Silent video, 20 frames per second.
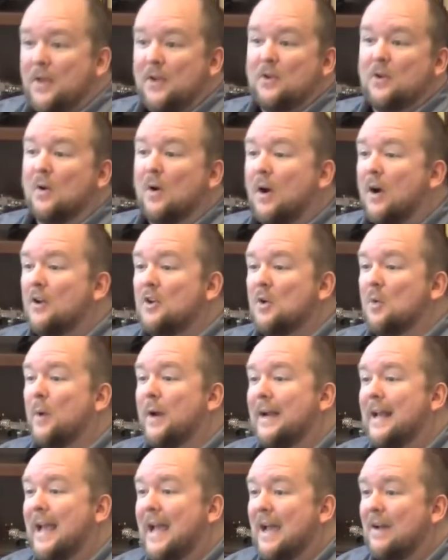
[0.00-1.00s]
that you're on your
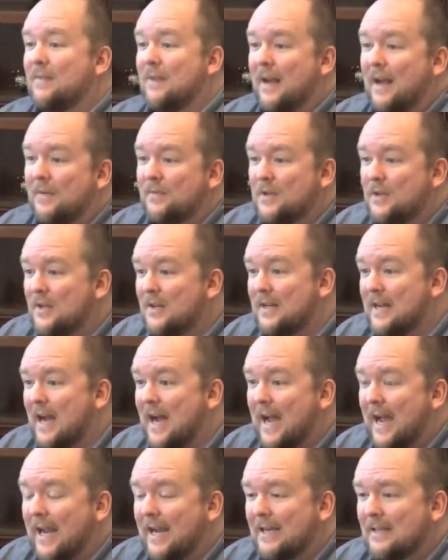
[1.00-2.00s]
way to heaven after you
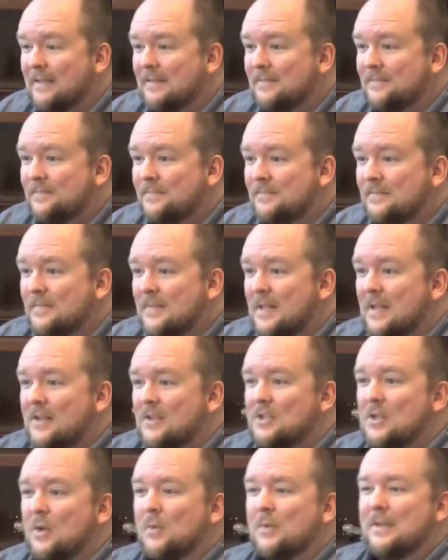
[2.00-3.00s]
die. So